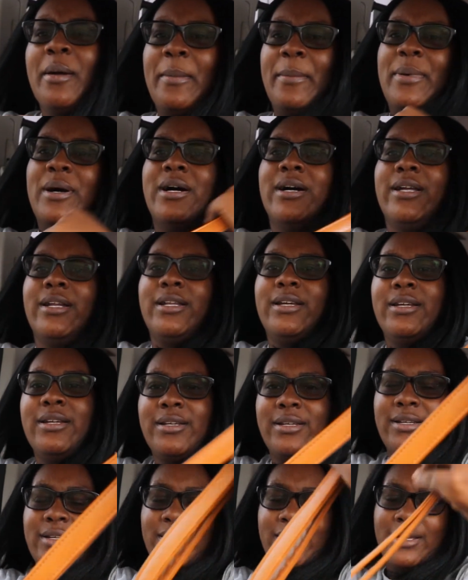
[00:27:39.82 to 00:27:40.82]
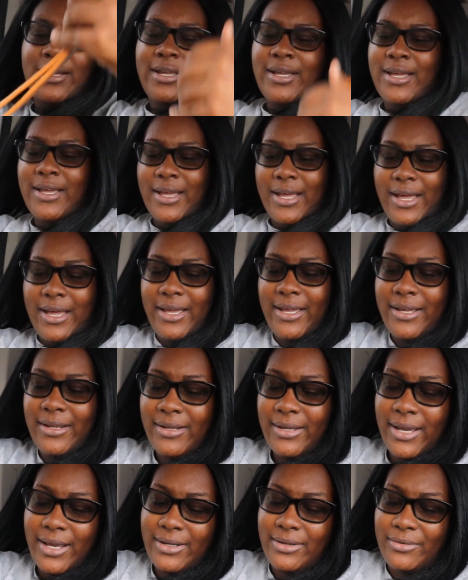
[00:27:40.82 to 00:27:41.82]
but I
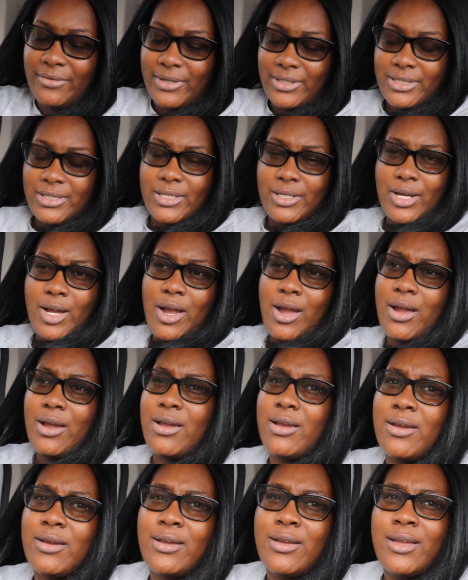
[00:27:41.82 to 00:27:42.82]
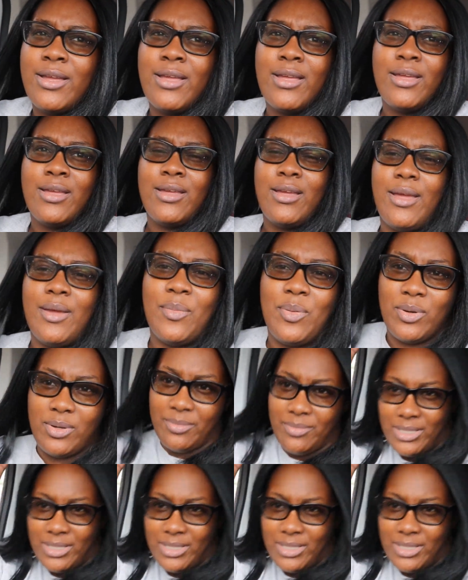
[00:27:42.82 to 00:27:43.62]
had to run to the car and put